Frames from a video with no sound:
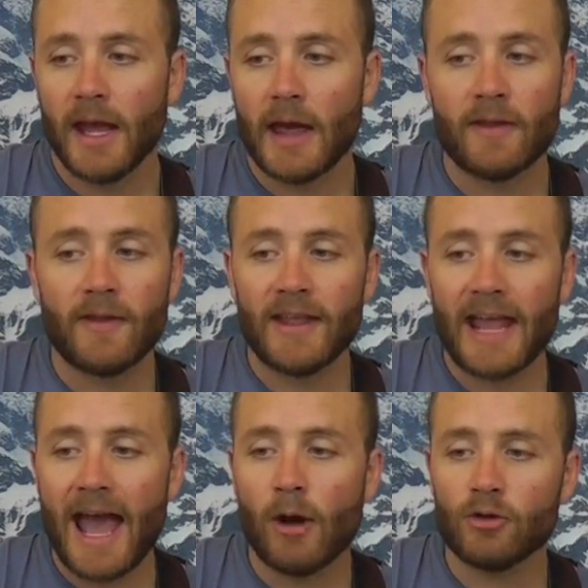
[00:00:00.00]
and then the
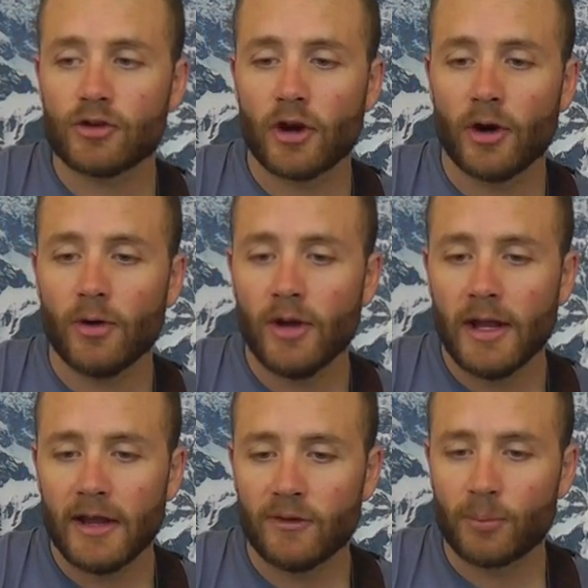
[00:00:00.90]
outro
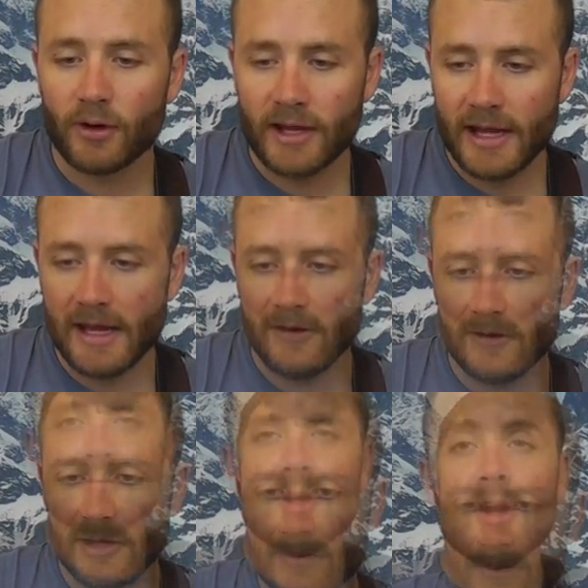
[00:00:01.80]
is pretty
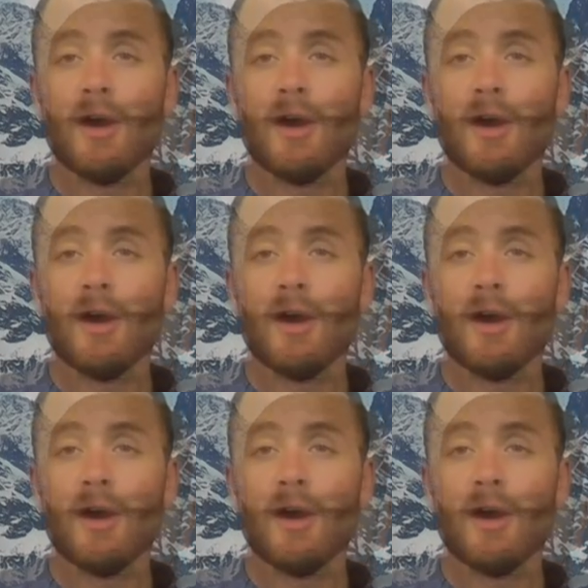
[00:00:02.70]
easy.